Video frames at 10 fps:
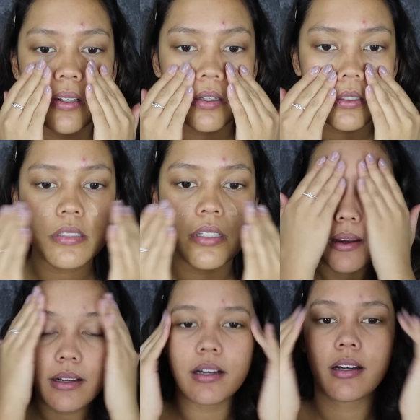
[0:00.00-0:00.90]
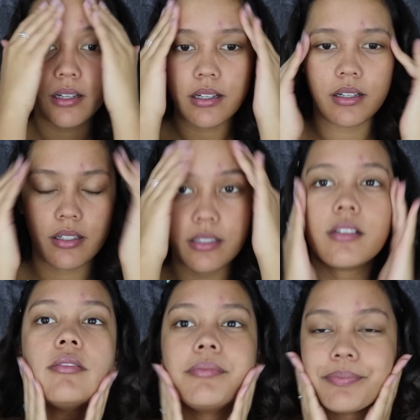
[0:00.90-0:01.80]
Blurring Primer.
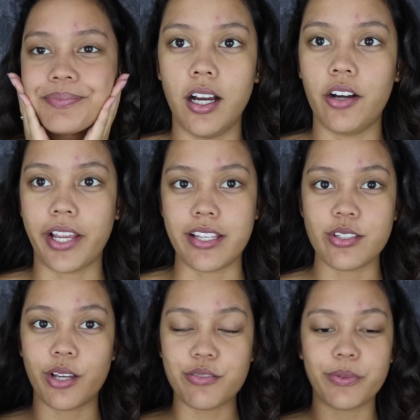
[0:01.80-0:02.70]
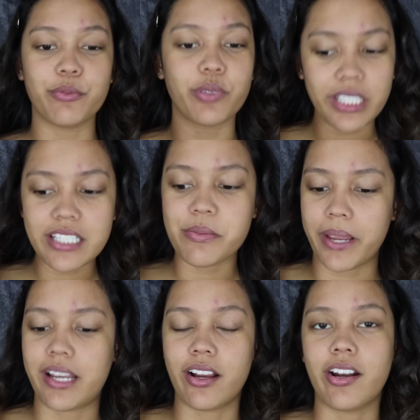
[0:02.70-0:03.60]
Okay, so I've been really
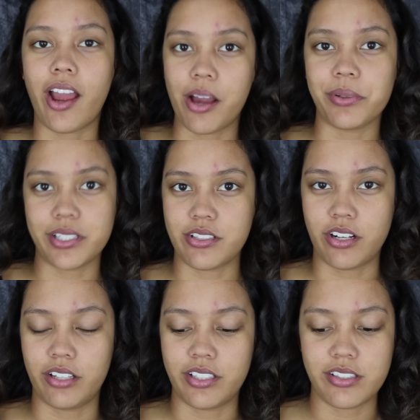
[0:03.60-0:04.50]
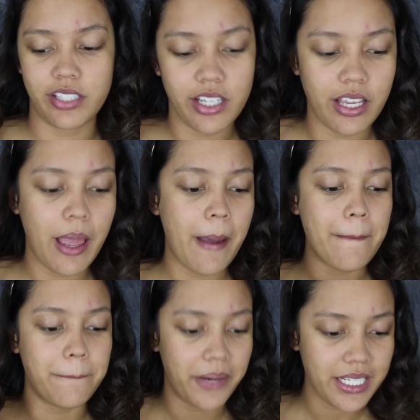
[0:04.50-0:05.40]
debating on how I'm going to start out this look,
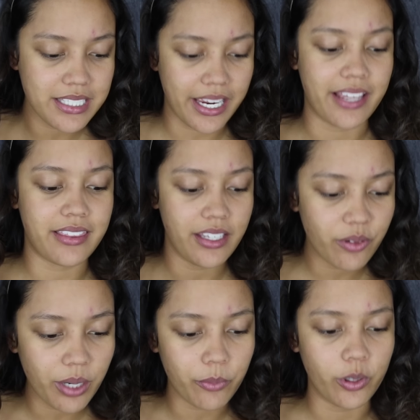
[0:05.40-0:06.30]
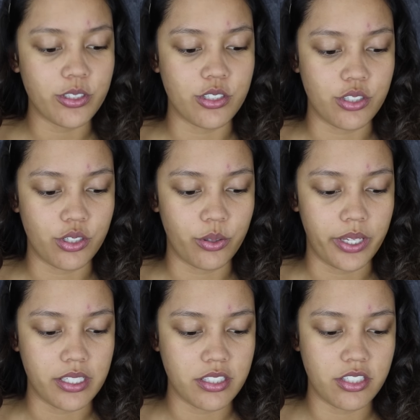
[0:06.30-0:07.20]
but I think what I'm going to do
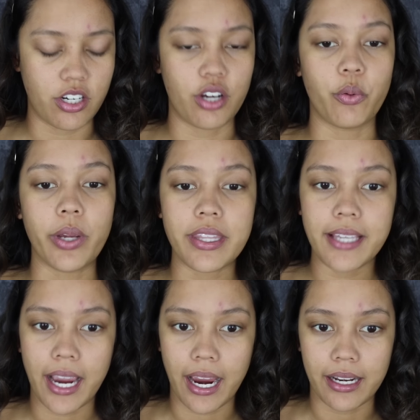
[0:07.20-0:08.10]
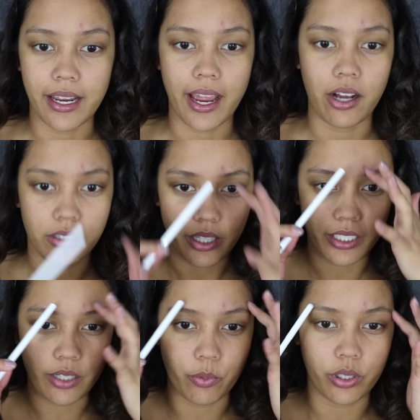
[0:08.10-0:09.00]
is start with kind of
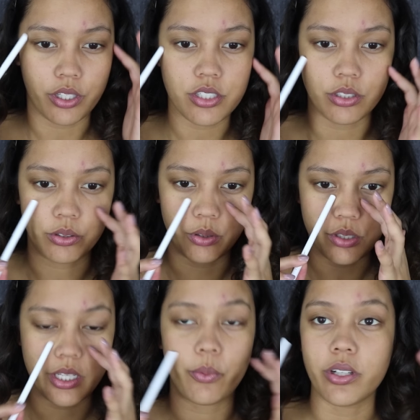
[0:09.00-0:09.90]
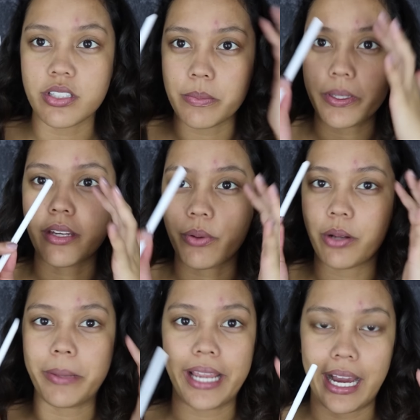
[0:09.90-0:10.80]
outlining where the circles I want to be
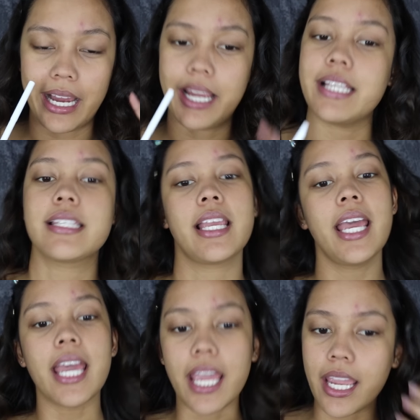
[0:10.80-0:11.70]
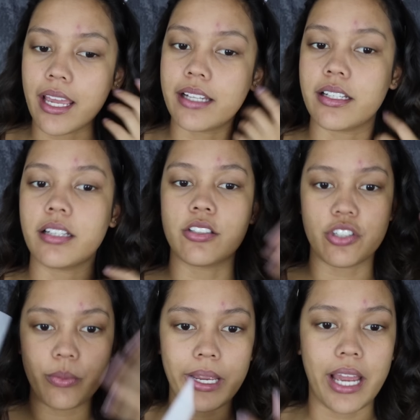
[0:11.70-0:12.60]
around my eyes and
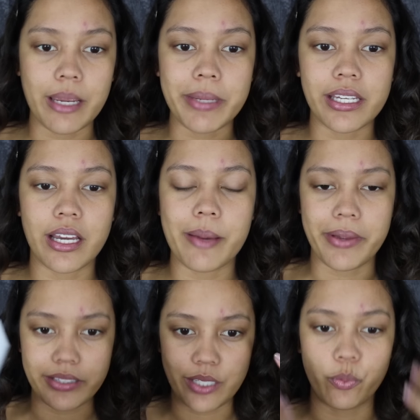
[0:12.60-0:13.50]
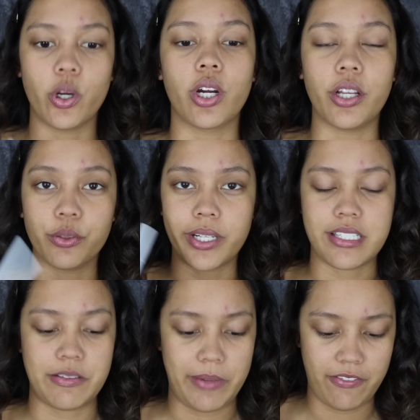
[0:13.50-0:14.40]
do my eye makeup and then work on the
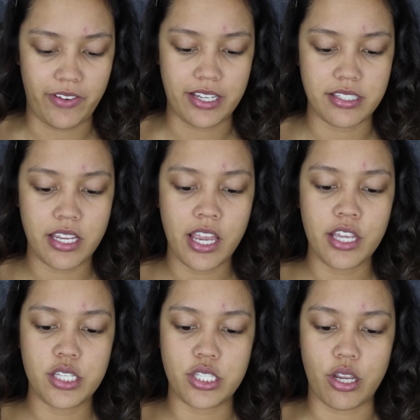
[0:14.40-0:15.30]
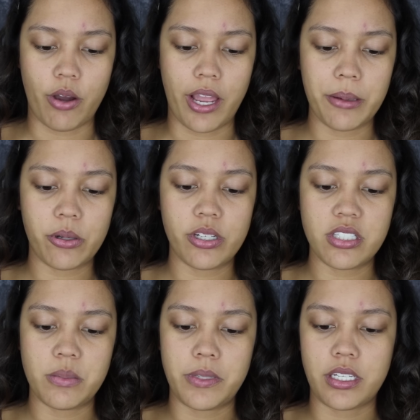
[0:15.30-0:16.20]
rest of my face. So I'm going
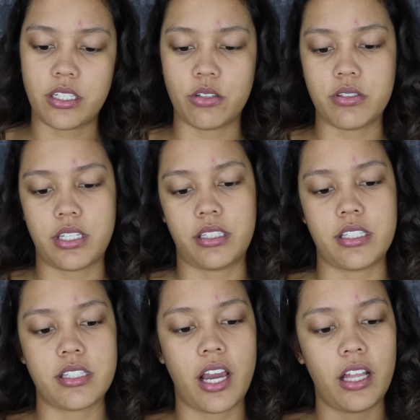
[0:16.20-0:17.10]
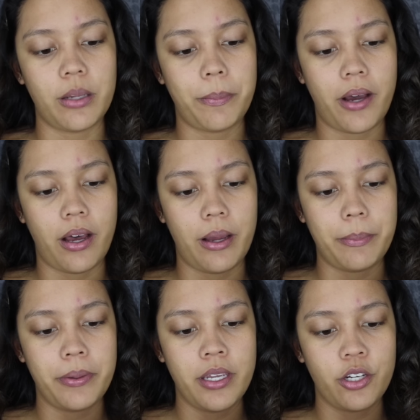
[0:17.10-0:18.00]
to be using this Colourpop
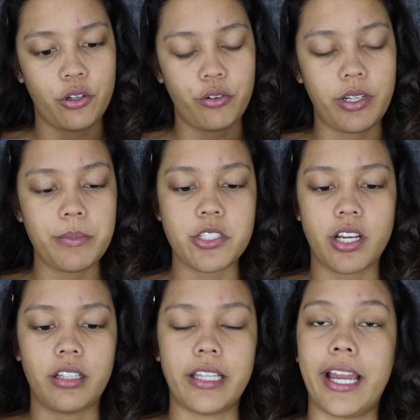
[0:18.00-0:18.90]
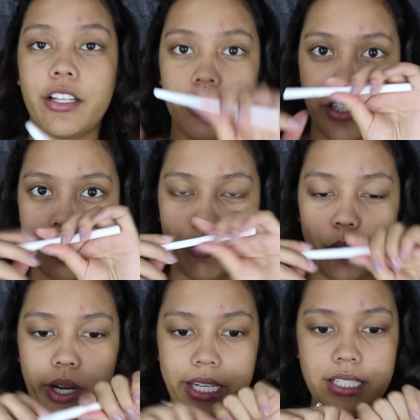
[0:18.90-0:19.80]
Cream Gel Liner in
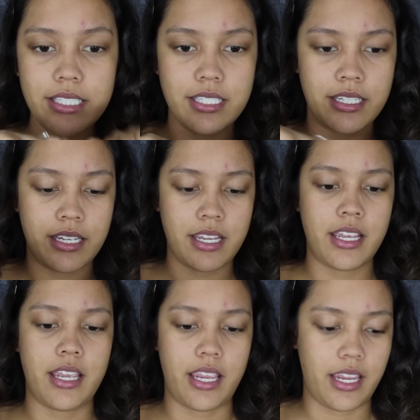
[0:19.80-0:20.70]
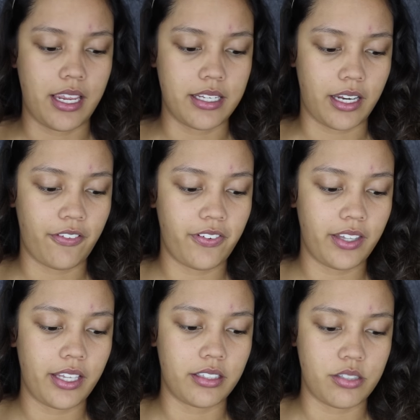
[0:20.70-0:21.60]
white, and I feel
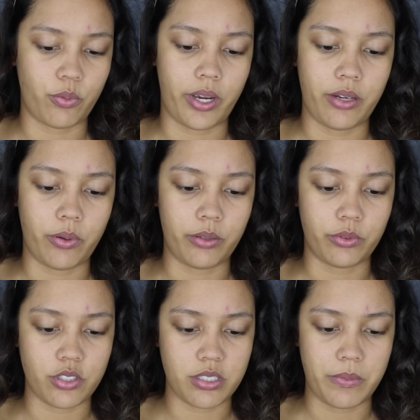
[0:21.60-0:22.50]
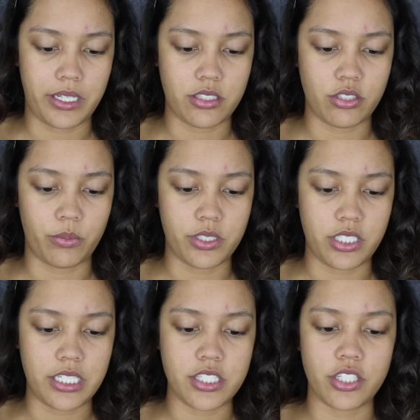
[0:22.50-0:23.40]
like this white one will just make it so much
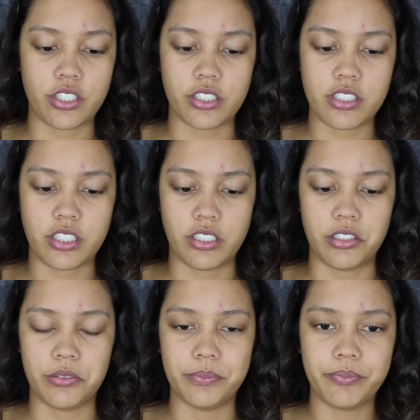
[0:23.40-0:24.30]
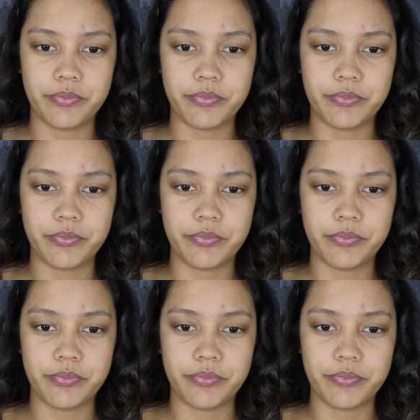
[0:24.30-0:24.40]
easier to,